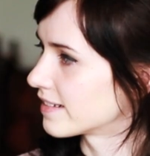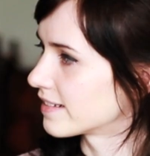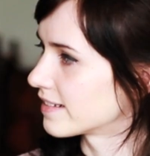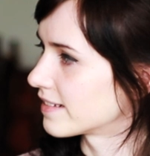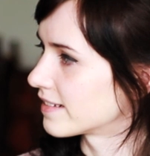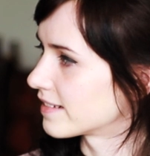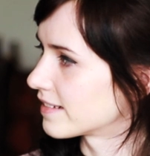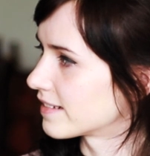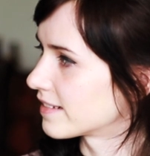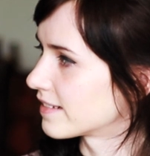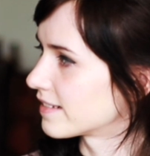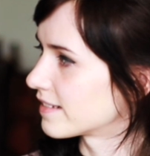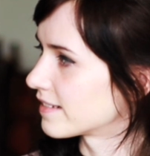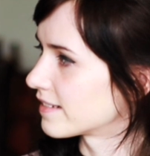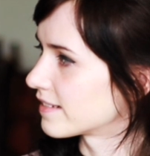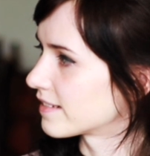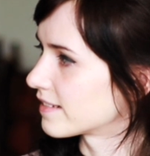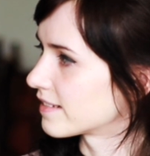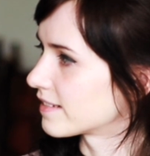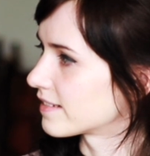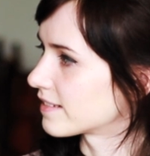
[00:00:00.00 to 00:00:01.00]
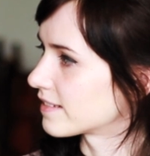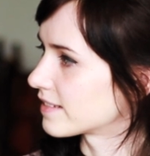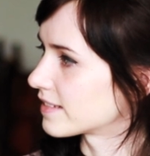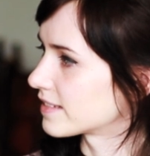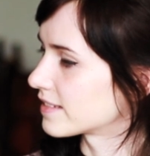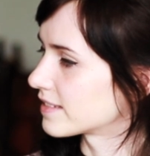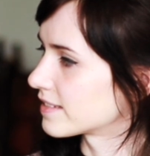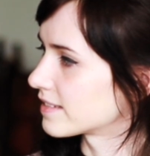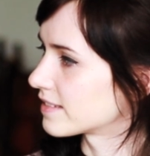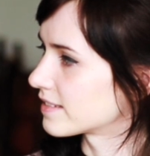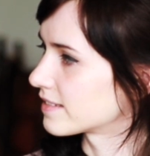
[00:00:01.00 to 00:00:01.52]

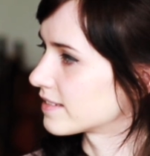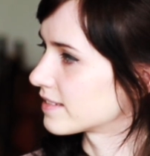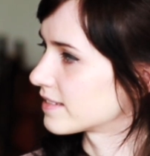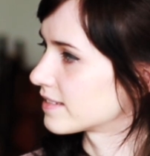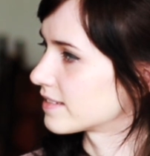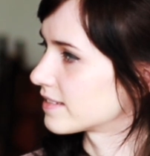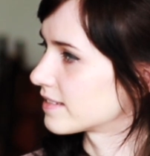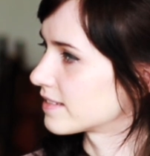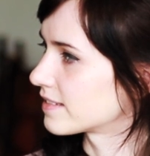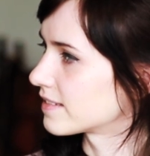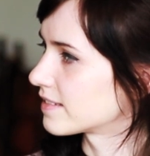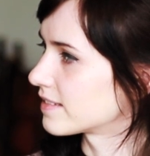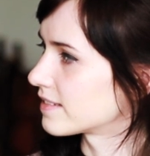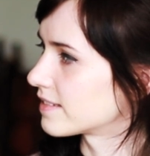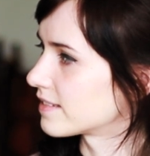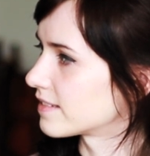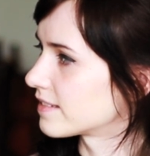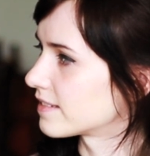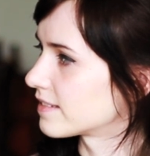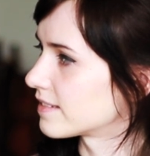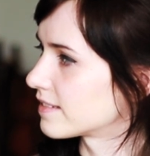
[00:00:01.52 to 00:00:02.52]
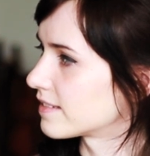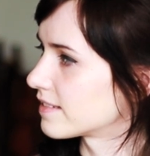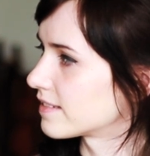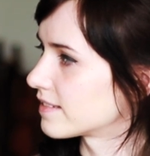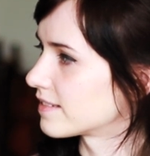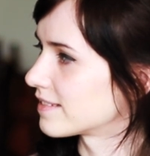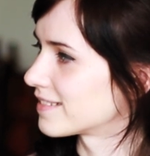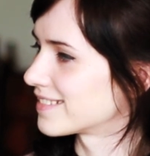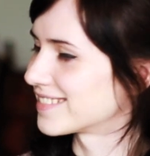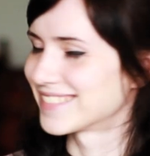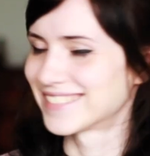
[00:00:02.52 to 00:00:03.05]

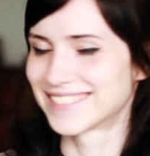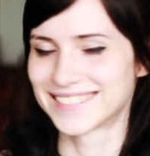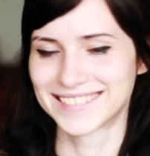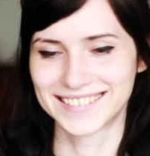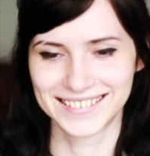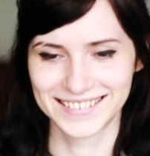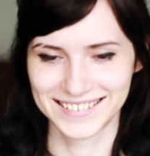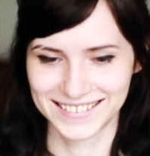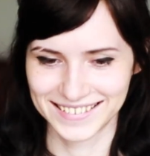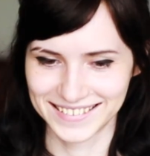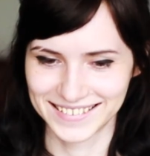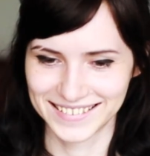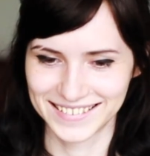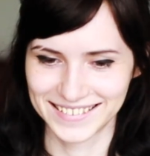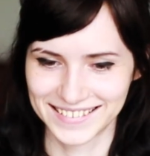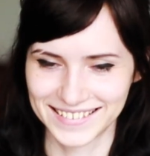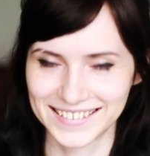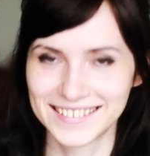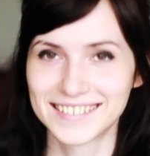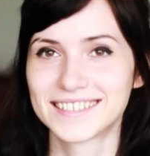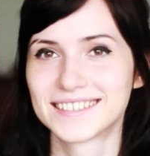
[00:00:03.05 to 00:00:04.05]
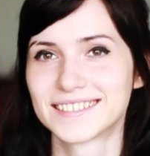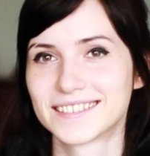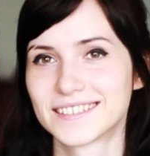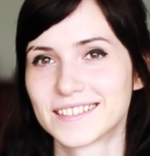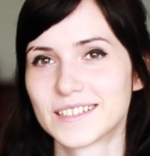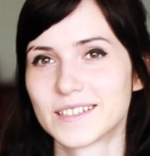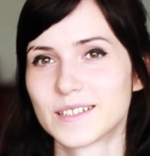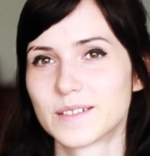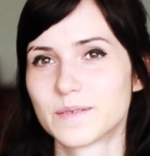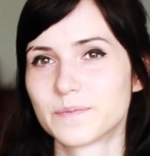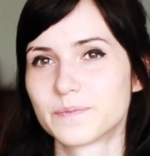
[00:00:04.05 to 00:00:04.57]

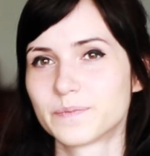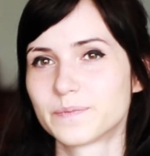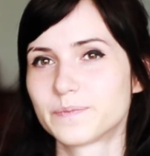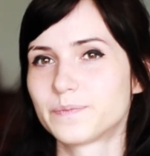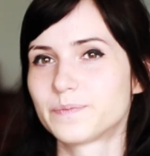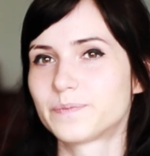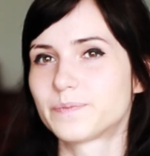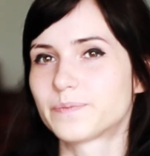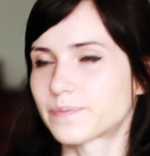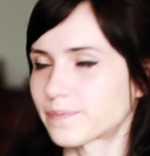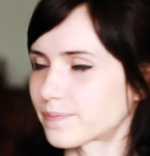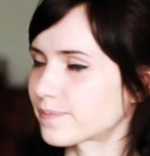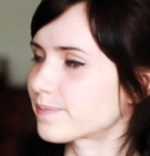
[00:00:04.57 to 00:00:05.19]
This person isn't speaking.